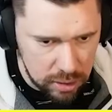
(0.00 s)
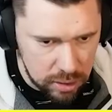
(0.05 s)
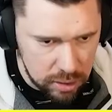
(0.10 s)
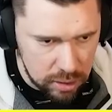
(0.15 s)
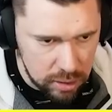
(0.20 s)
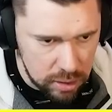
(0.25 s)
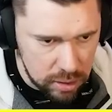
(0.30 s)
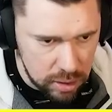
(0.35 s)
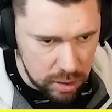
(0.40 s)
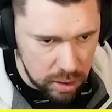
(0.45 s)

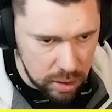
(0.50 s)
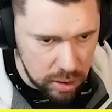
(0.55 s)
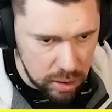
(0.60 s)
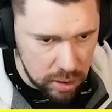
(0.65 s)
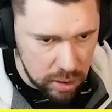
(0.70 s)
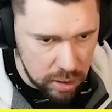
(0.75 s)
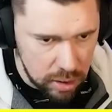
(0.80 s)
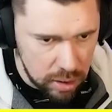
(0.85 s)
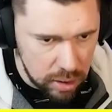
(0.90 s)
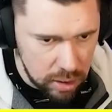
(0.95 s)

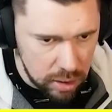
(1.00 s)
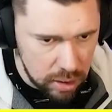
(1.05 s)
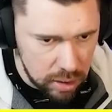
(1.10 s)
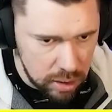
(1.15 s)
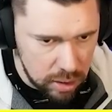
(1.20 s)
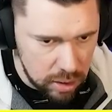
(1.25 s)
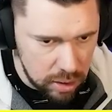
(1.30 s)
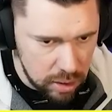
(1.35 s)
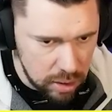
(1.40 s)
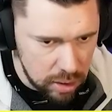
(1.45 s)

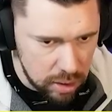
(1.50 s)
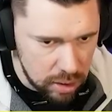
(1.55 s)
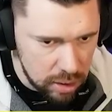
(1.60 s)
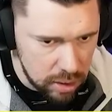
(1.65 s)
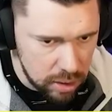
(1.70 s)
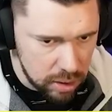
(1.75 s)
(silence)